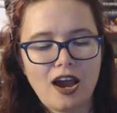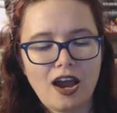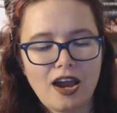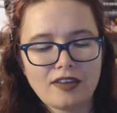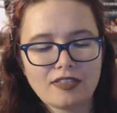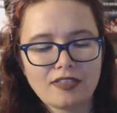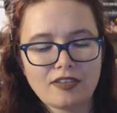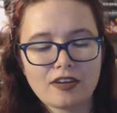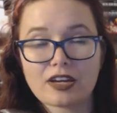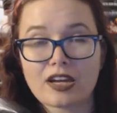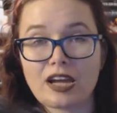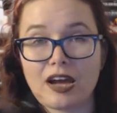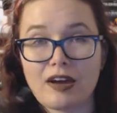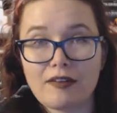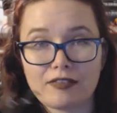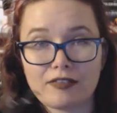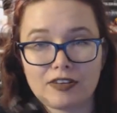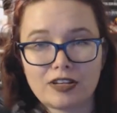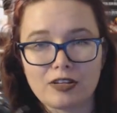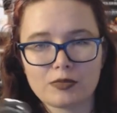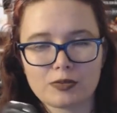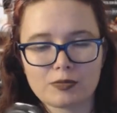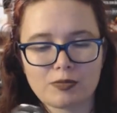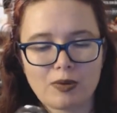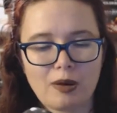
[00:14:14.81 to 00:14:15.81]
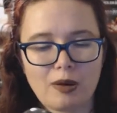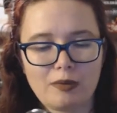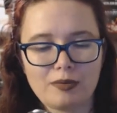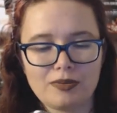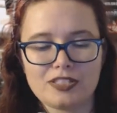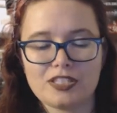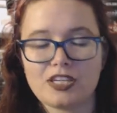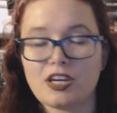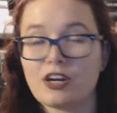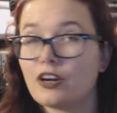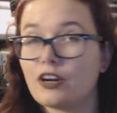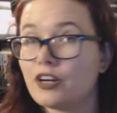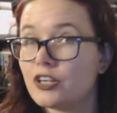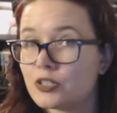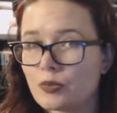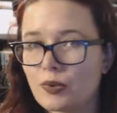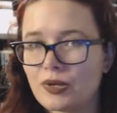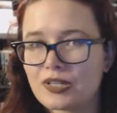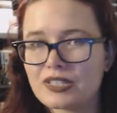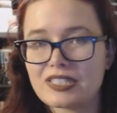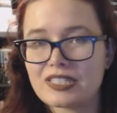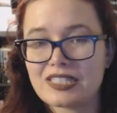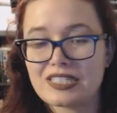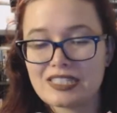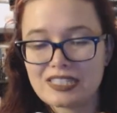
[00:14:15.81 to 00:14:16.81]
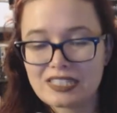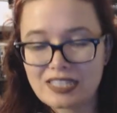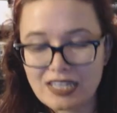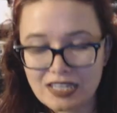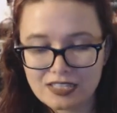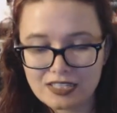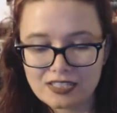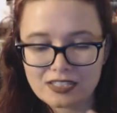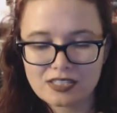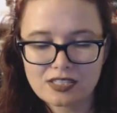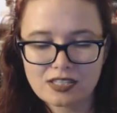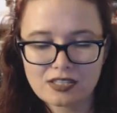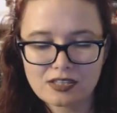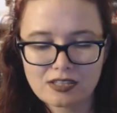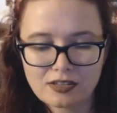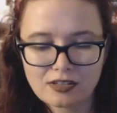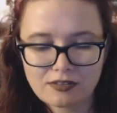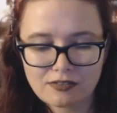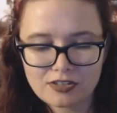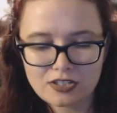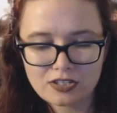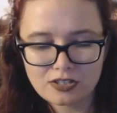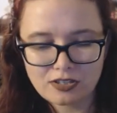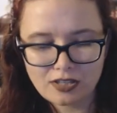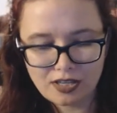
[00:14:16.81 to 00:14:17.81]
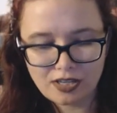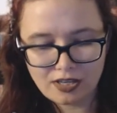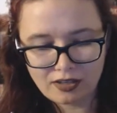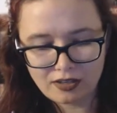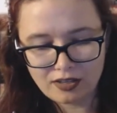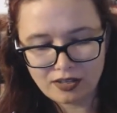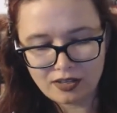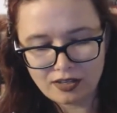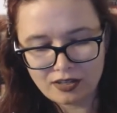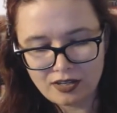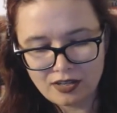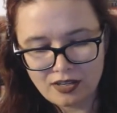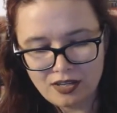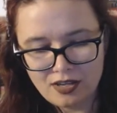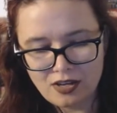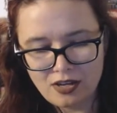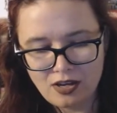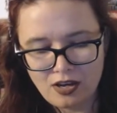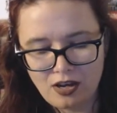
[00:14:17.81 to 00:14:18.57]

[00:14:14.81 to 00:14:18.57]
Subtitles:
I thought Covenant was probably the scariest one since the original Alien.